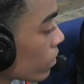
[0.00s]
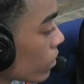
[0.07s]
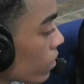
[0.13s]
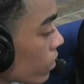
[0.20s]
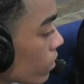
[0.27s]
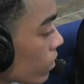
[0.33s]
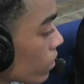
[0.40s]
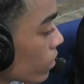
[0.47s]

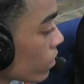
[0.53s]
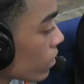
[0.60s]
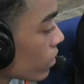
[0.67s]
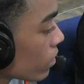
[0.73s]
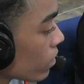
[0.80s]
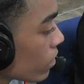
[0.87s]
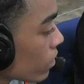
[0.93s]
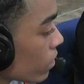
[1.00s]

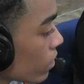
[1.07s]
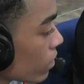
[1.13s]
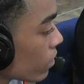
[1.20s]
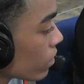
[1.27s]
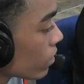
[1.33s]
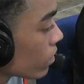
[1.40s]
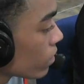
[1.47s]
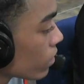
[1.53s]

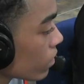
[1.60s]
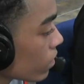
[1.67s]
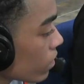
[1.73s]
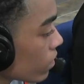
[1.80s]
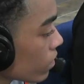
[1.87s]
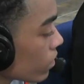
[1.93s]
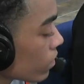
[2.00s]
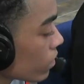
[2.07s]

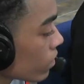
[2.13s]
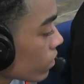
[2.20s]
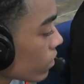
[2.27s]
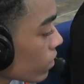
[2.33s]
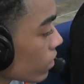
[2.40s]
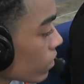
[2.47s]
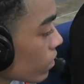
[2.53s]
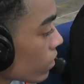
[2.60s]

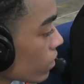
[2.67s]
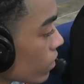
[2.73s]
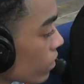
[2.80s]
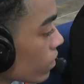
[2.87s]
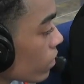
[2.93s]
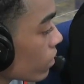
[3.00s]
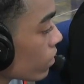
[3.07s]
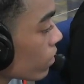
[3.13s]

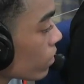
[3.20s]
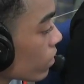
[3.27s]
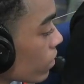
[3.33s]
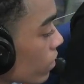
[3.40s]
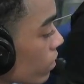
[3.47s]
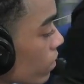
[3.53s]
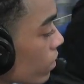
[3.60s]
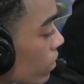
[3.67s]

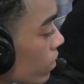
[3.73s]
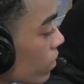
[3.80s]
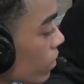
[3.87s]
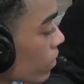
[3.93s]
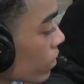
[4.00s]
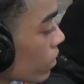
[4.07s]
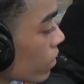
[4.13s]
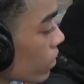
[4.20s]

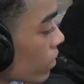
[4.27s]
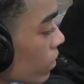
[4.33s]
(not speaking)